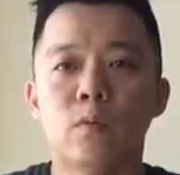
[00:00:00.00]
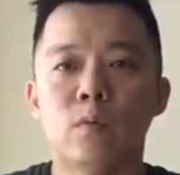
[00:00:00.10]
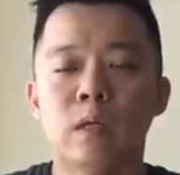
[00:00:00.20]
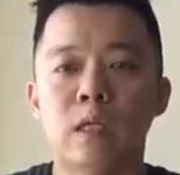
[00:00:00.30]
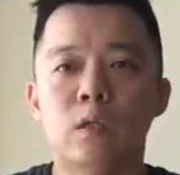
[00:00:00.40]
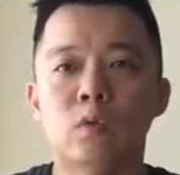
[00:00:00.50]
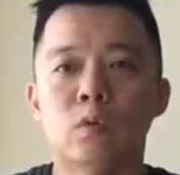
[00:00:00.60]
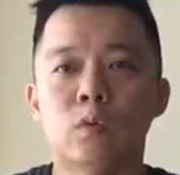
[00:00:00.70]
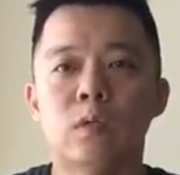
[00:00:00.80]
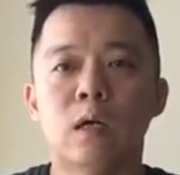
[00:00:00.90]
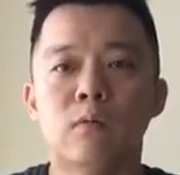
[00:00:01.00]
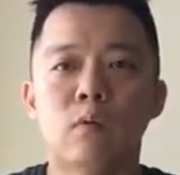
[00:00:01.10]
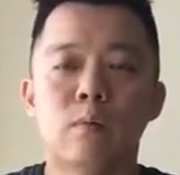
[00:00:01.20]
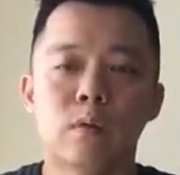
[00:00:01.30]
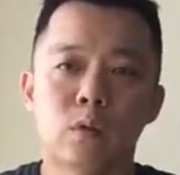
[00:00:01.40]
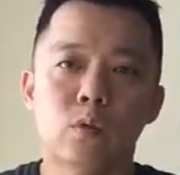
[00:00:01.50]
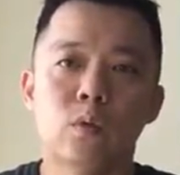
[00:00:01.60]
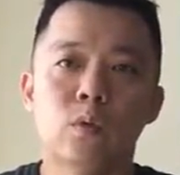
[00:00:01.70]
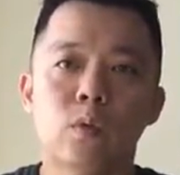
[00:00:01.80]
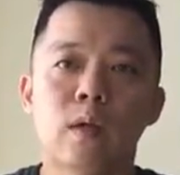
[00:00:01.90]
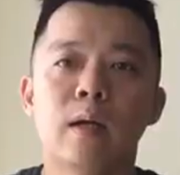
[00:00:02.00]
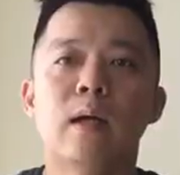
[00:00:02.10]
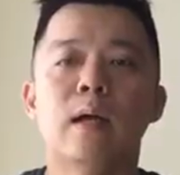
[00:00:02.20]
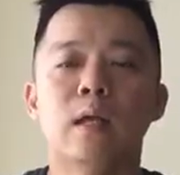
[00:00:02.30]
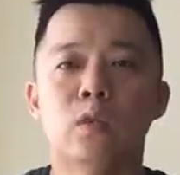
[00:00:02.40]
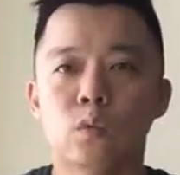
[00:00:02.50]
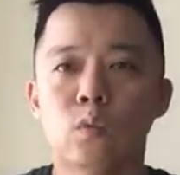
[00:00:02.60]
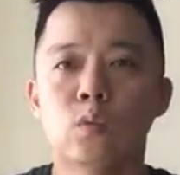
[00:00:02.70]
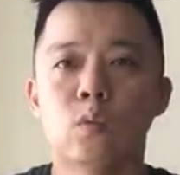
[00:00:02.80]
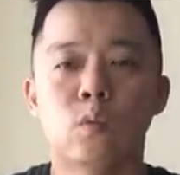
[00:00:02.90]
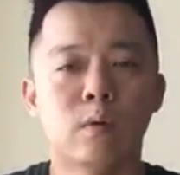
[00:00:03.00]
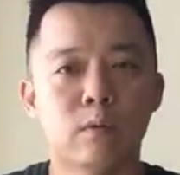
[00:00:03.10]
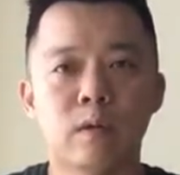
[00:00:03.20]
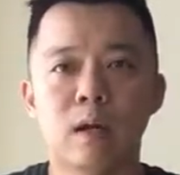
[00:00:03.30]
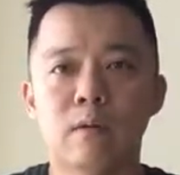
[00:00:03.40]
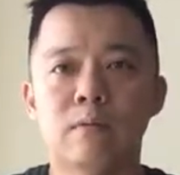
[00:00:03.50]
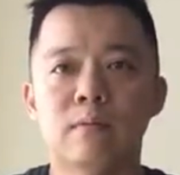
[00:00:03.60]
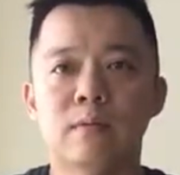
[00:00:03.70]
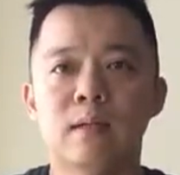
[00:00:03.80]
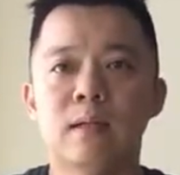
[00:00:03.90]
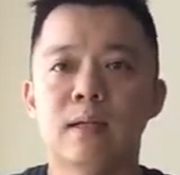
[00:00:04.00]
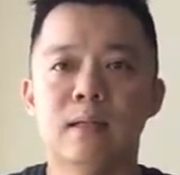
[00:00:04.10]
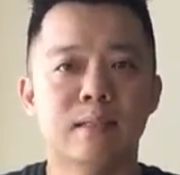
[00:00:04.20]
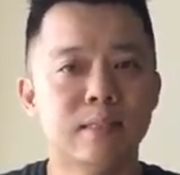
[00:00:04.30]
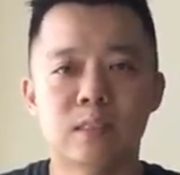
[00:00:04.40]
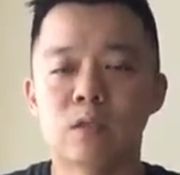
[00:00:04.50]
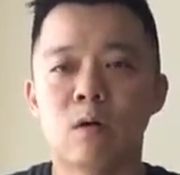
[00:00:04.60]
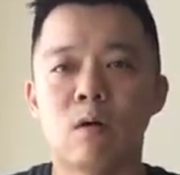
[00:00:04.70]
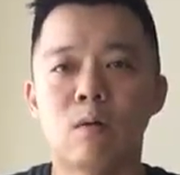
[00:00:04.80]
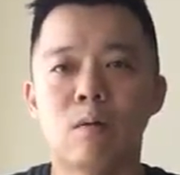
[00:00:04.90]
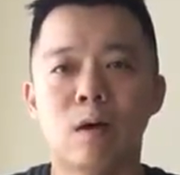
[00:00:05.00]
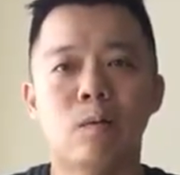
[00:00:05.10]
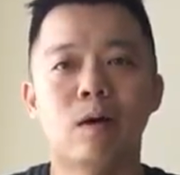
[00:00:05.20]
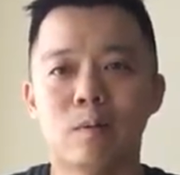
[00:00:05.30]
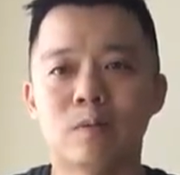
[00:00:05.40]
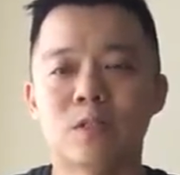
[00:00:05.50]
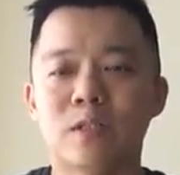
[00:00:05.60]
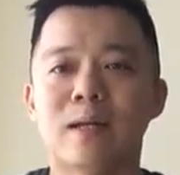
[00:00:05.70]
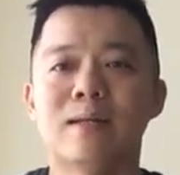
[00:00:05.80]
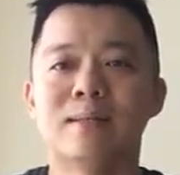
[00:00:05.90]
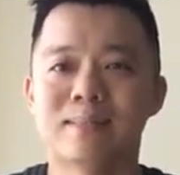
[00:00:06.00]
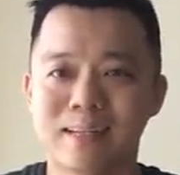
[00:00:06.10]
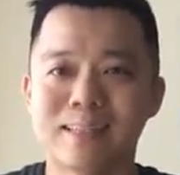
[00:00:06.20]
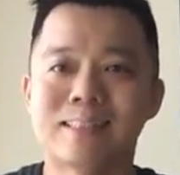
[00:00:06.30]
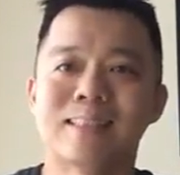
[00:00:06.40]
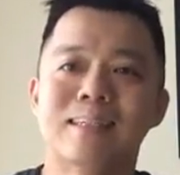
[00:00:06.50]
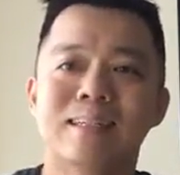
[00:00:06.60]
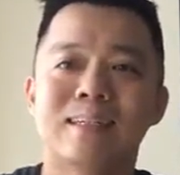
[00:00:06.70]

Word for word: we need to love what we do and do what we love. Uh, this is all what I want to share. Thanks.